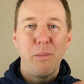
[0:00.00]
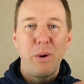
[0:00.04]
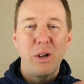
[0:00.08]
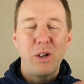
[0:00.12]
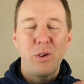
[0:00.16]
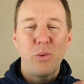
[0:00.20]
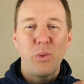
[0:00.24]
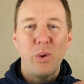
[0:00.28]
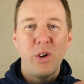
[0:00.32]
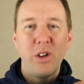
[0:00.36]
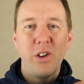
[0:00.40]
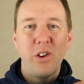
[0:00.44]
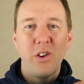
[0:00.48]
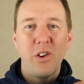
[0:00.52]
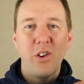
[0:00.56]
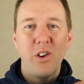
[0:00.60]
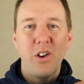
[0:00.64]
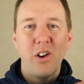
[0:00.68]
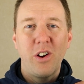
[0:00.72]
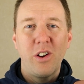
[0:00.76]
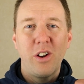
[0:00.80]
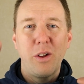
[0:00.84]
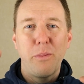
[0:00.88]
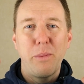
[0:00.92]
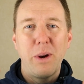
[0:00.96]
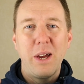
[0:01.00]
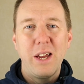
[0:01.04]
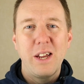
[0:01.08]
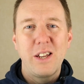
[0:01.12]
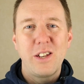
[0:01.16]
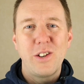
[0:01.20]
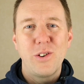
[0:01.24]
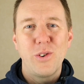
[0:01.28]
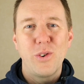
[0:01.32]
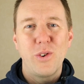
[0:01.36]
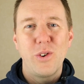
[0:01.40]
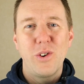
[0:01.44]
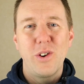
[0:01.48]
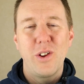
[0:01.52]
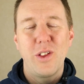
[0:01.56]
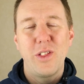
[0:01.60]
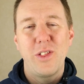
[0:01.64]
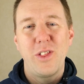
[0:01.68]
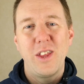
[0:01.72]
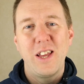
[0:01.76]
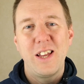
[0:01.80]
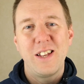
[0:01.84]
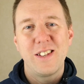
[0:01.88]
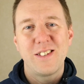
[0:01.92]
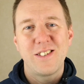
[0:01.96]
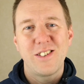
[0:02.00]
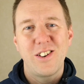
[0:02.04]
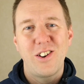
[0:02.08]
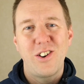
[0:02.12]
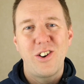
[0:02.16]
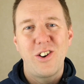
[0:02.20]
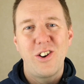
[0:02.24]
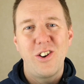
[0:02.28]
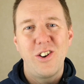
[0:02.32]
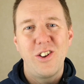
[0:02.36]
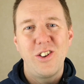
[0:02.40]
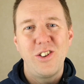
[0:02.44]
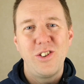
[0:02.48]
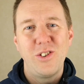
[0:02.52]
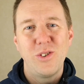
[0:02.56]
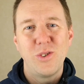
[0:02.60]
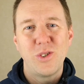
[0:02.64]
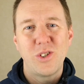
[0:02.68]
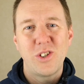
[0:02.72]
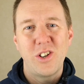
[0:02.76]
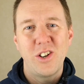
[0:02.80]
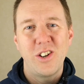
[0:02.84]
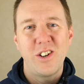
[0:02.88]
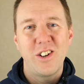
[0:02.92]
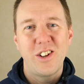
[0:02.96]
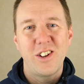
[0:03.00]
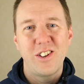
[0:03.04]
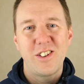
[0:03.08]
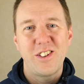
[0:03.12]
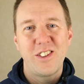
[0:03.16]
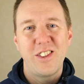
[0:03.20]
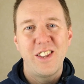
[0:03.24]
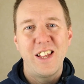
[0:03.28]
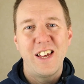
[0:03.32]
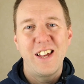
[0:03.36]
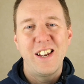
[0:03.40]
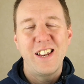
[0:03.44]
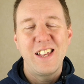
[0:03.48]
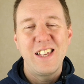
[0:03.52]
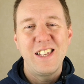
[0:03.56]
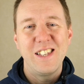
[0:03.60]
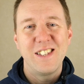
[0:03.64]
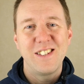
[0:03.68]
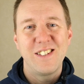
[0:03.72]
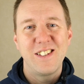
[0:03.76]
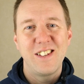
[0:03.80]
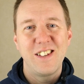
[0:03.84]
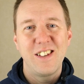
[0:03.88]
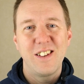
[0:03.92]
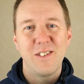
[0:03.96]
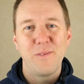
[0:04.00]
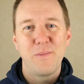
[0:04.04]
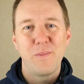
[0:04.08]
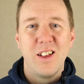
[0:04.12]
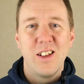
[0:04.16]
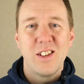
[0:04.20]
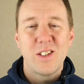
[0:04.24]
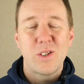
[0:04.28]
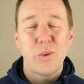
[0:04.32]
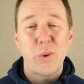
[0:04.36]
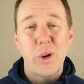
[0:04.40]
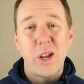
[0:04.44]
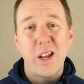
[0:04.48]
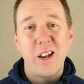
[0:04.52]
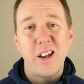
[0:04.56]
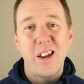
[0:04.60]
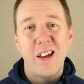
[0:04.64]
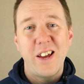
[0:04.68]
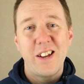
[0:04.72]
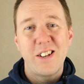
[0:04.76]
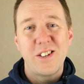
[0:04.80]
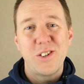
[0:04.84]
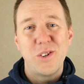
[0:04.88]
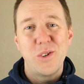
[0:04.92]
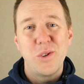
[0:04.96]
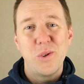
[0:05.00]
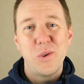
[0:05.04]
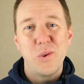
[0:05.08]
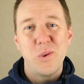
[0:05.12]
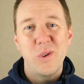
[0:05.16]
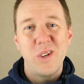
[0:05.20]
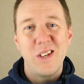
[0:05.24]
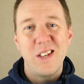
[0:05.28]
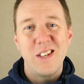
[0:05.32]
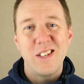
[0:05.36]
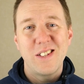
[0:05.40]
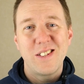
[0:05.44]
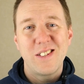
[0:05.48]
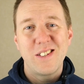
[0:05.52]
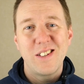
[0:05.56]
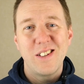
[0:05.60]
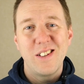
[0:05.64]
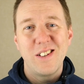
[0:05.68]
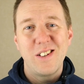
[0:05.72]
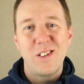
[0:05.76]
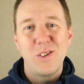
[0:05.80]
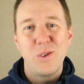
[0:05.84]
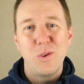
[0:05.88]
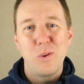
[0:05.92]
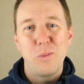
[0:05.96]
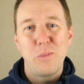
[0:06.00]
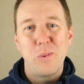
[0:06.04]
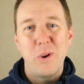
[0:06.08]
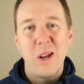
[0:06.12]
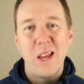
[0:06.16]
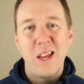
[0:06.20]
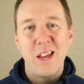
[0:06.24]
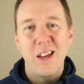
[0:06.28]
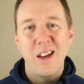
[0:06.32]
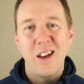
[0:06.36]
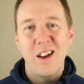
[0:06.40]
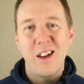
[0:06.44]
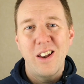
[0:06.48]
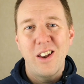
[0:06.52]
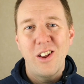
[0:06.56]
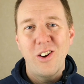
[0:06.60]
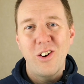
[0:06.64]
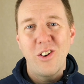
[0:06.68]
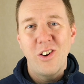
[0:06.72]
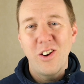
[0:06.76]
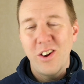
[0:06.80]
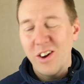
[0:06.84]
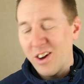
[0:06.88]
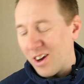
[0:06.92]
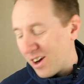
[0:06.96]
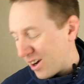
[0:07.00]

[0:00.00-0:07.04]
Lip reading: But when you're on a bike tour, things are usually not that easy. So what I like to do is to bring along